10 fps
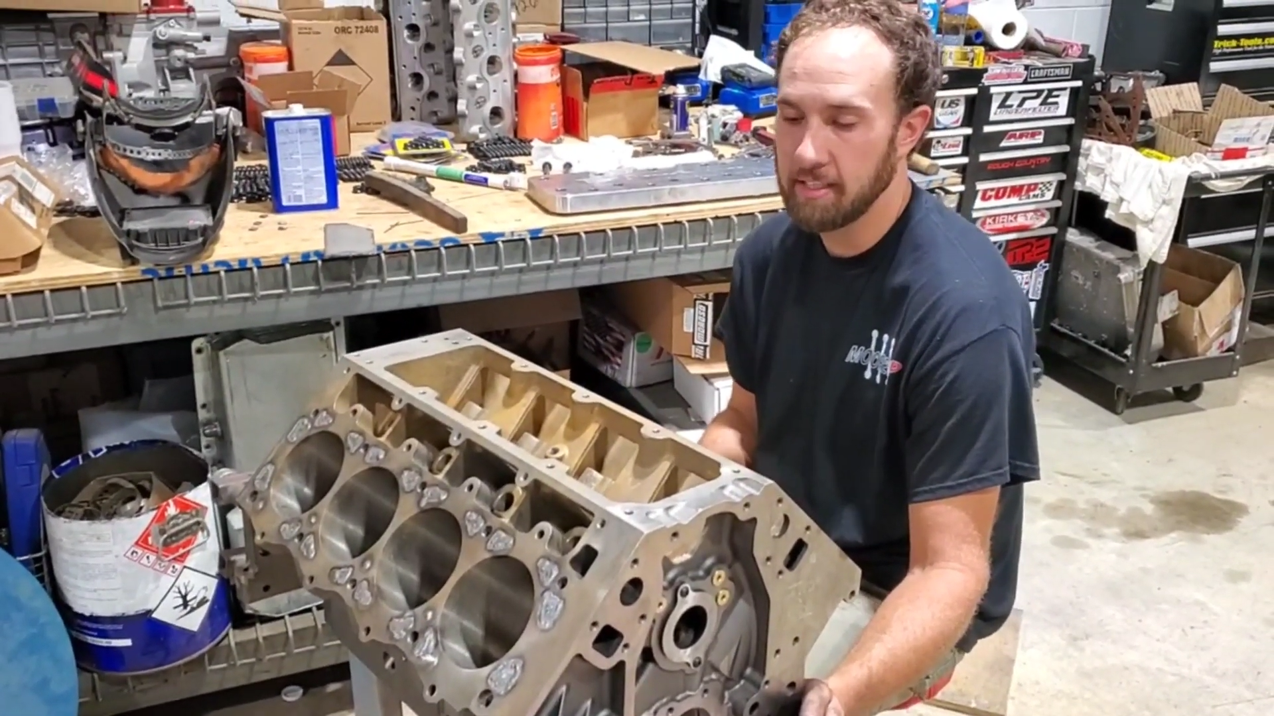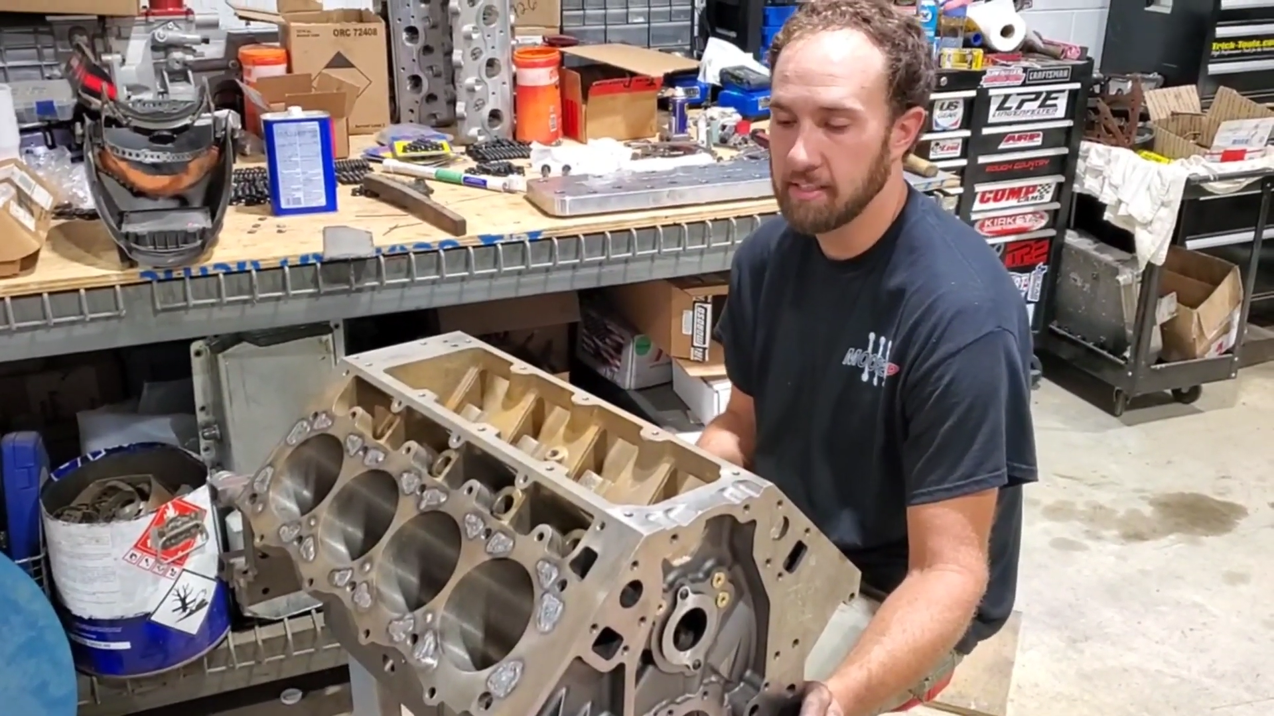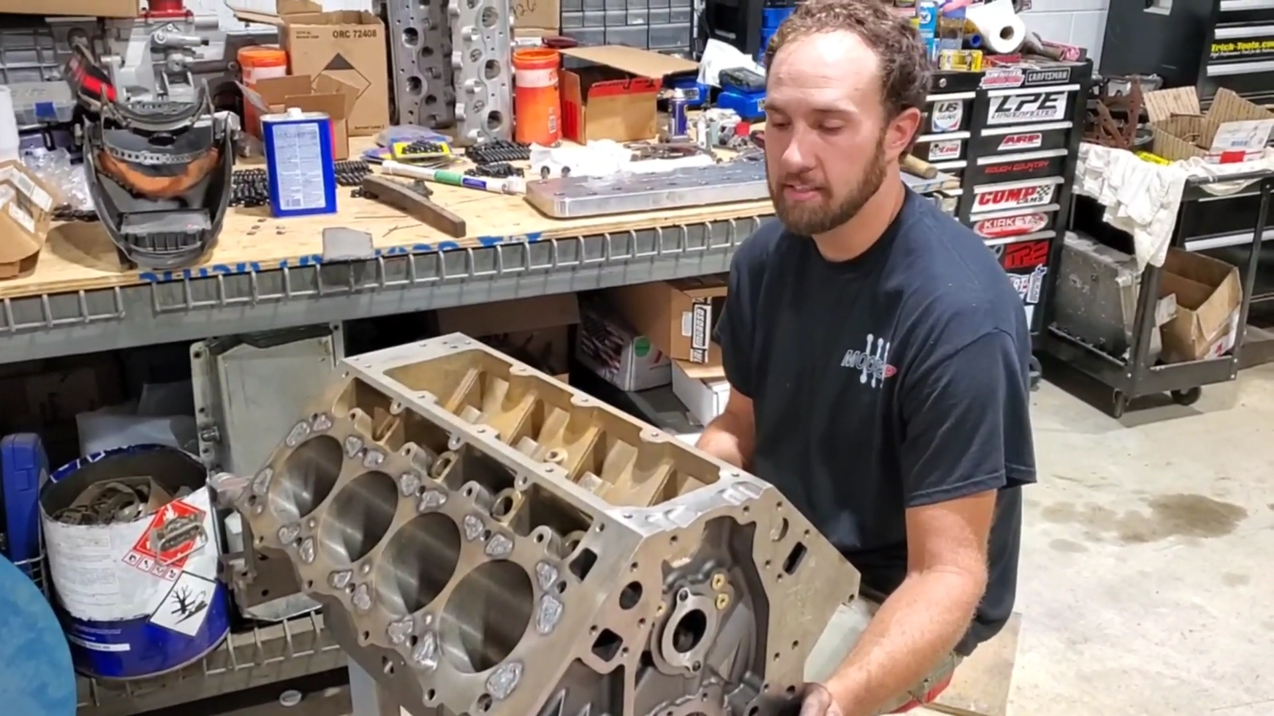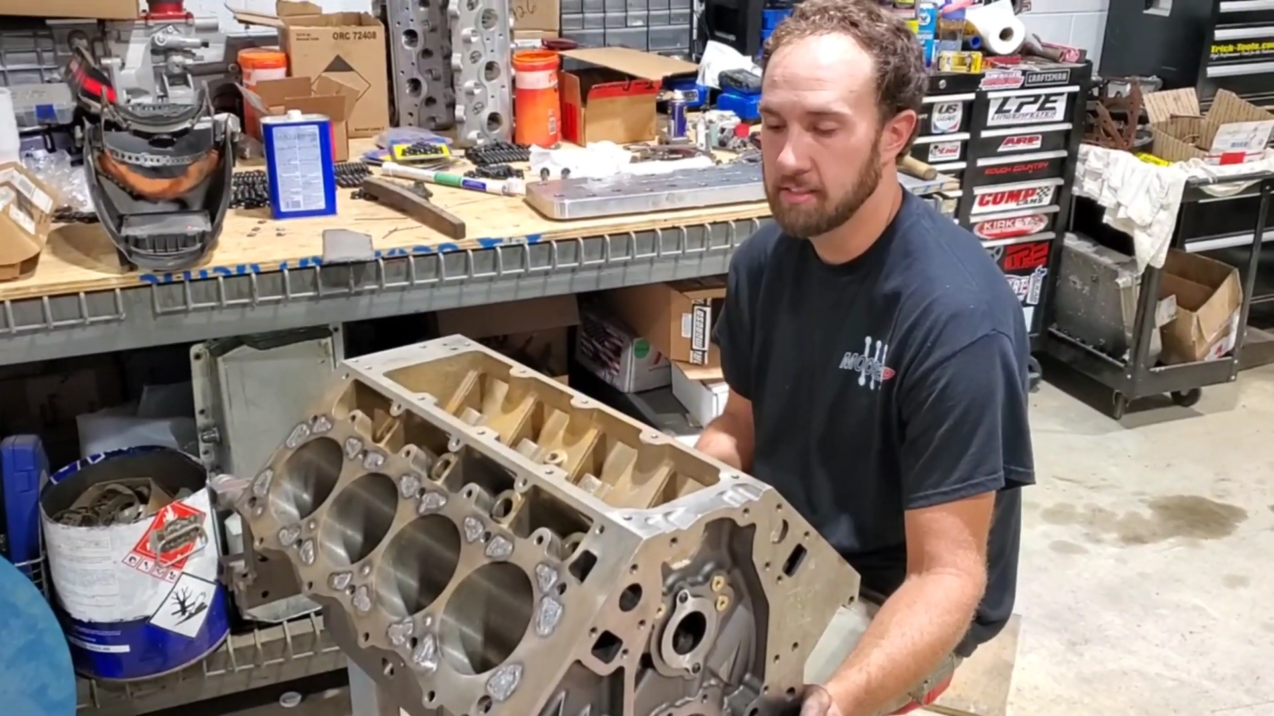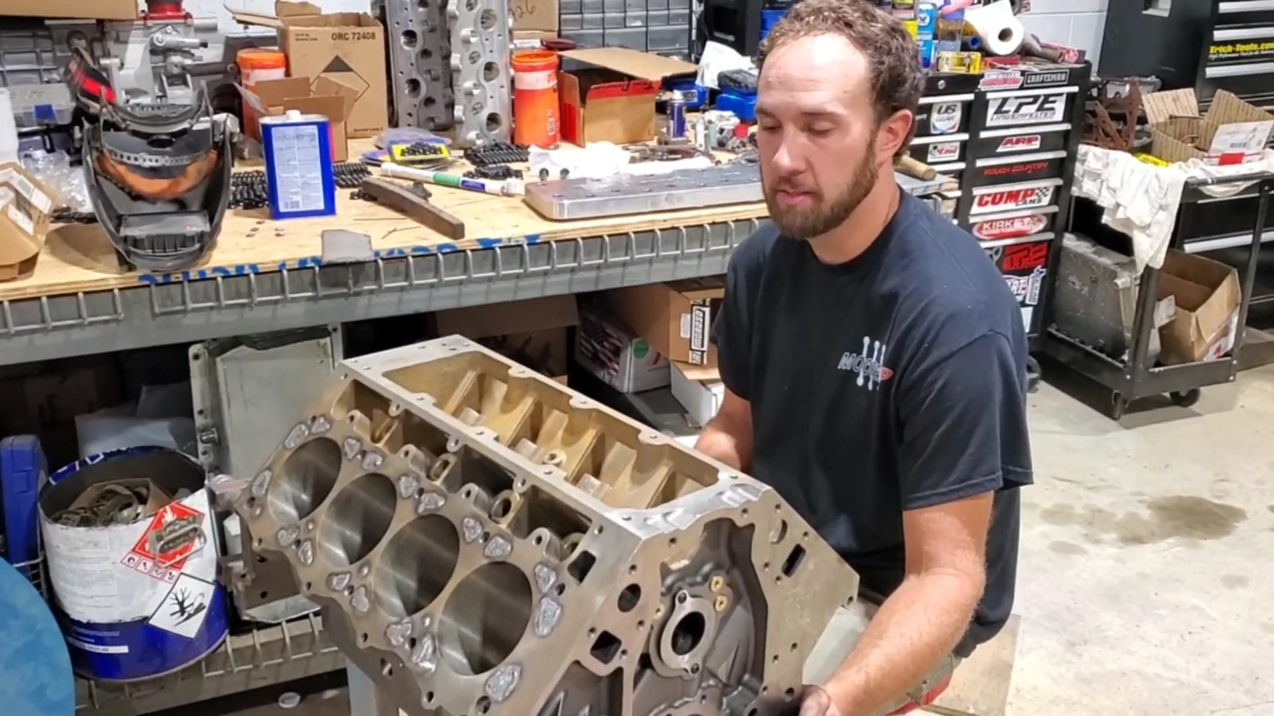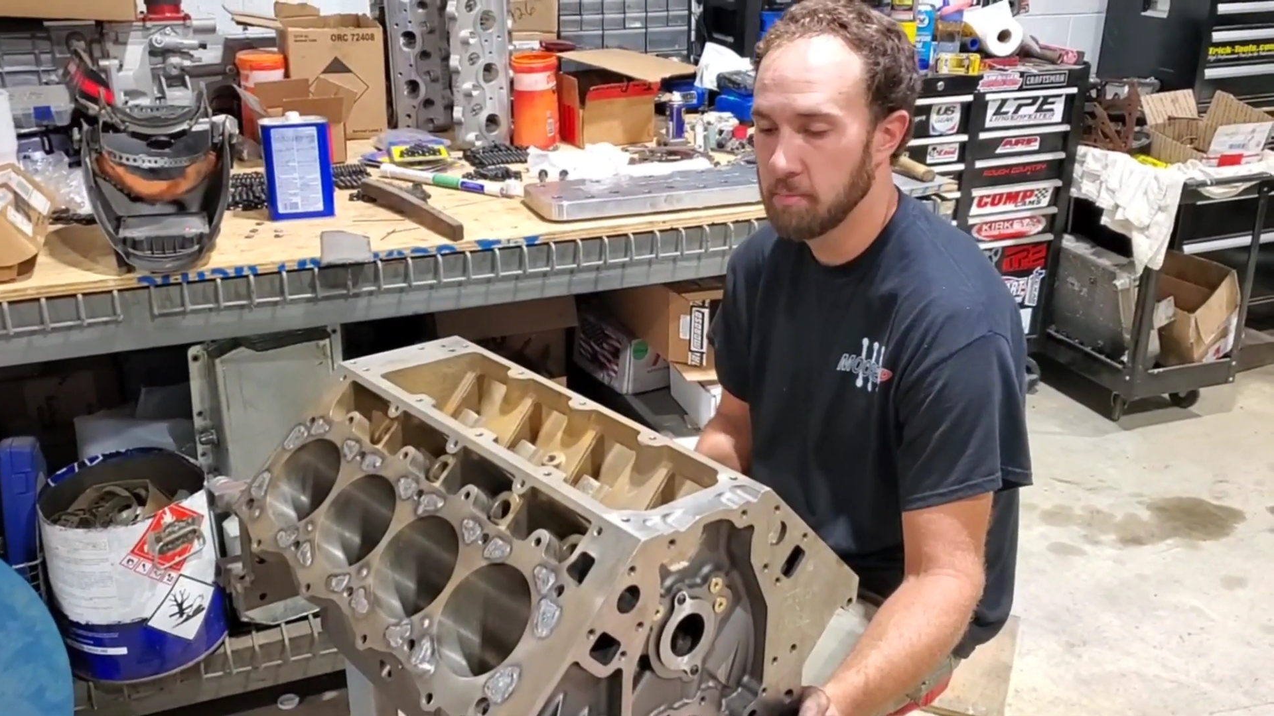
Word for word: this to the